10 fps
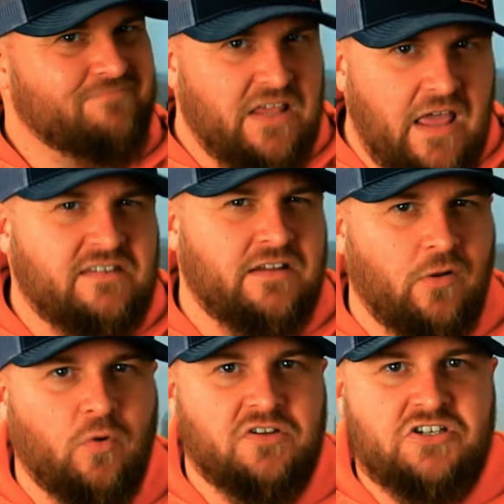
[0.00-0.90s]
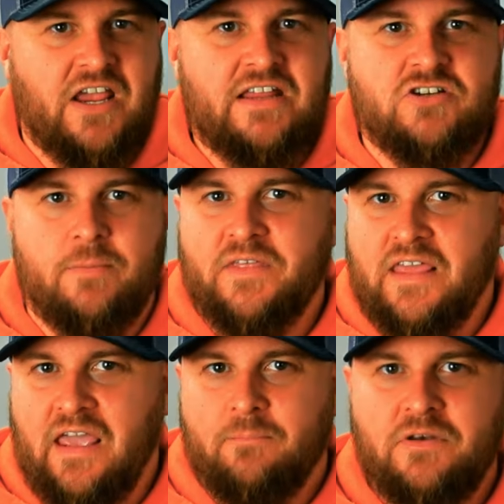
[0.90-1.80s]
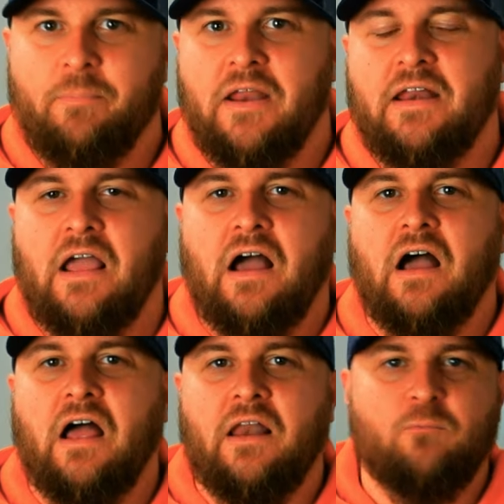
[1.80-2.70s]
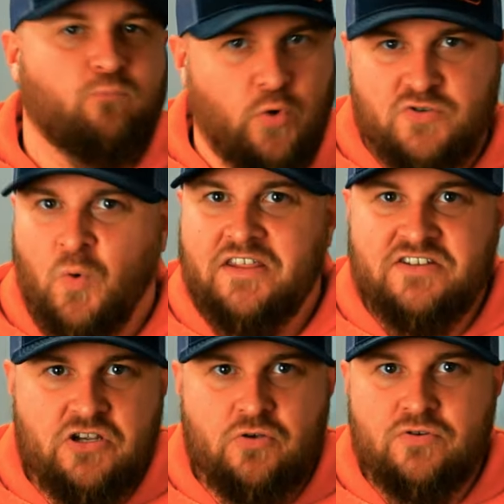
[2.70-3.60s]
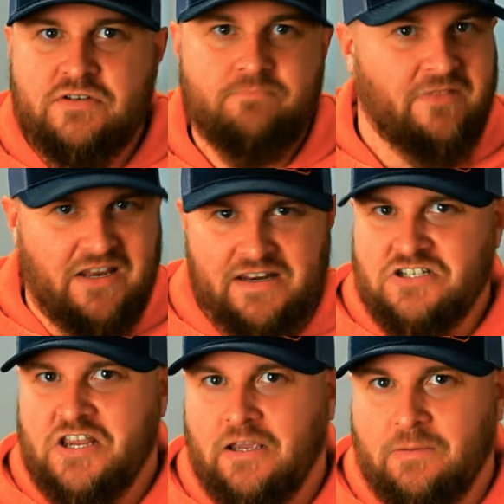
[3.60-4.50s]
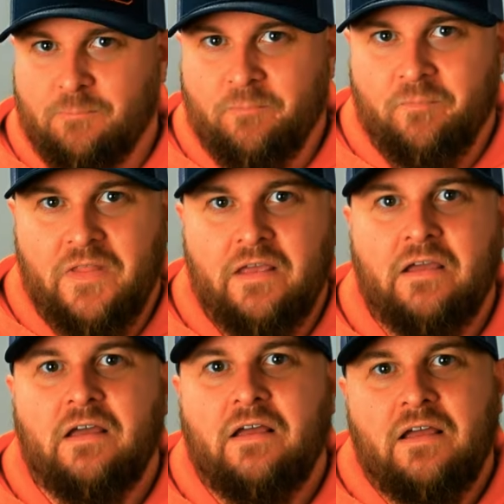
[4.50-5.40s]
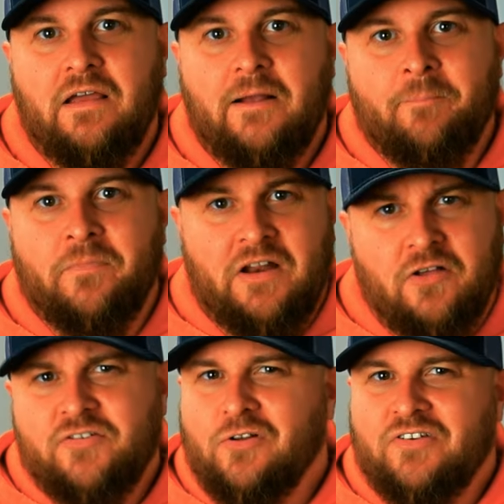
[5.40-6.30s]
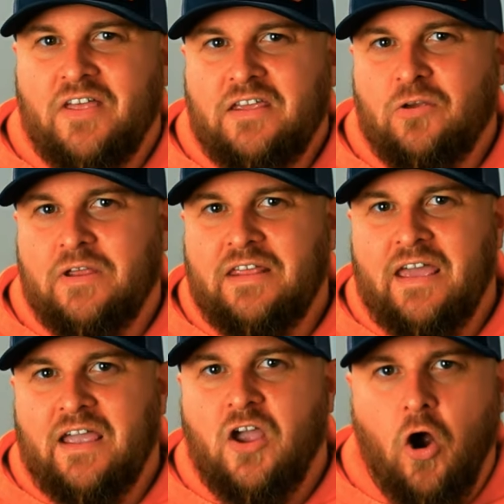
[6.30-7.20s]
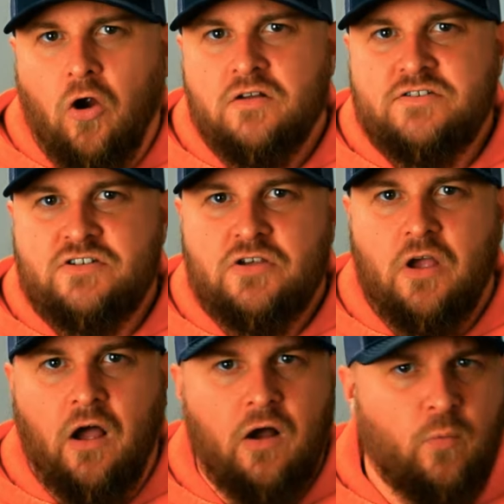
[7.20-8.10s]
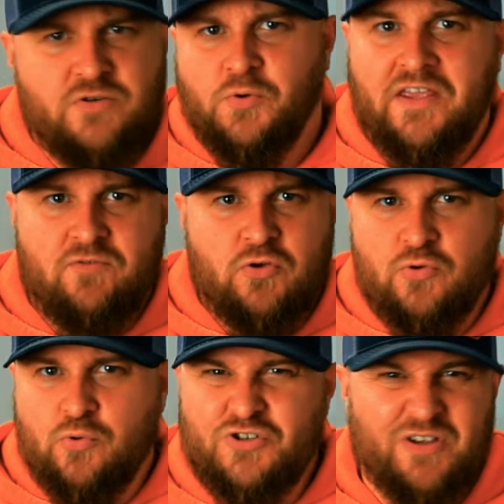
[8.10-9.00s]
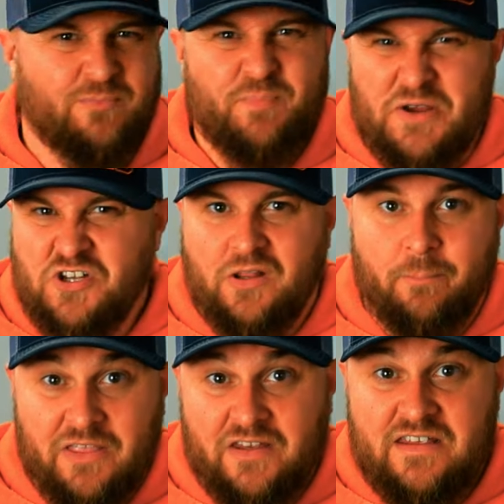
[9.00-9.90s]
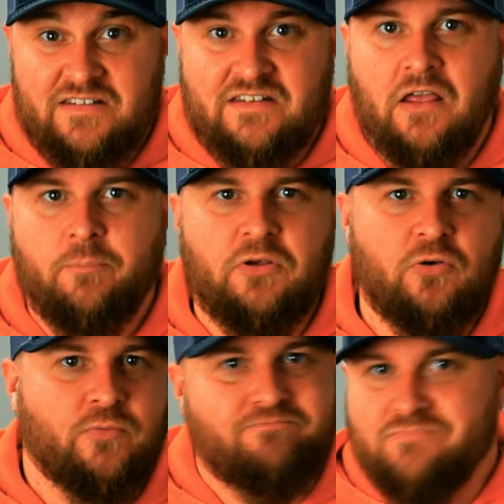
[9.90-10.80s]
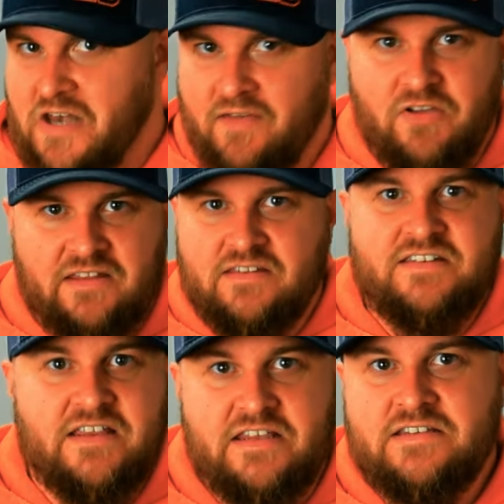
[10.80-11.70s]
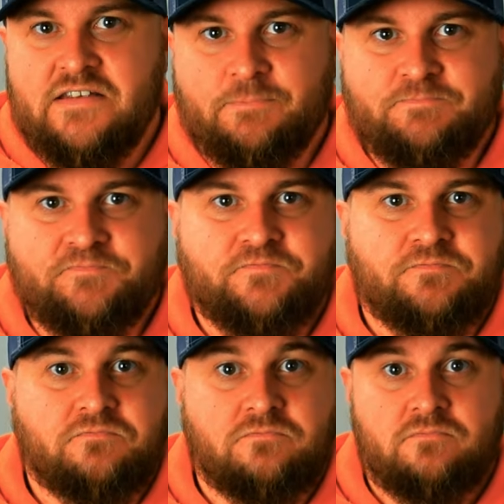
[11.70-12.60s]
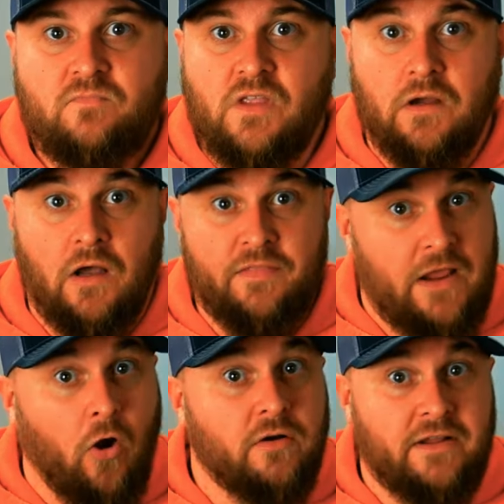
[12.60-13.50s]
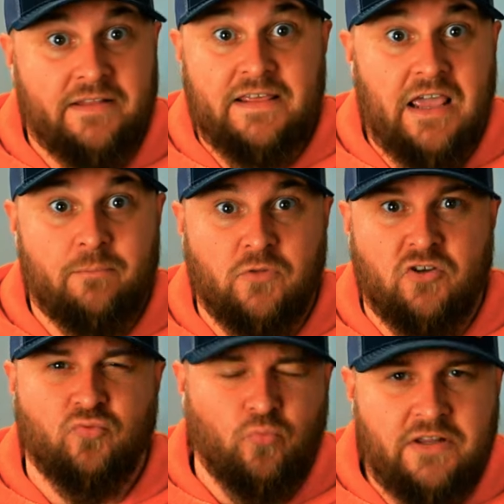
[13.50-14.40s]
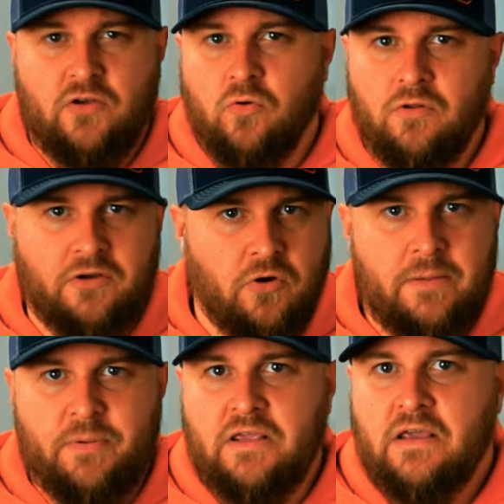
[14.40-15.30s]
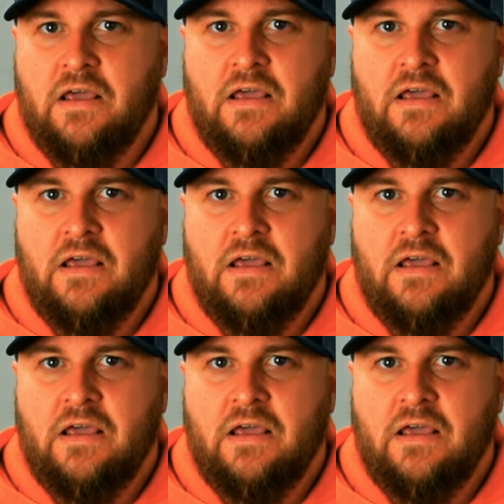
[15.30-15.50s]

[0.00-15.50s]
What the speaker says: guessing will change up the game depending on which one is used in each game. It also looks like you can get cards, which will give you some special abilities to help you navigate the cities. The art in the game looks really cool and creepy,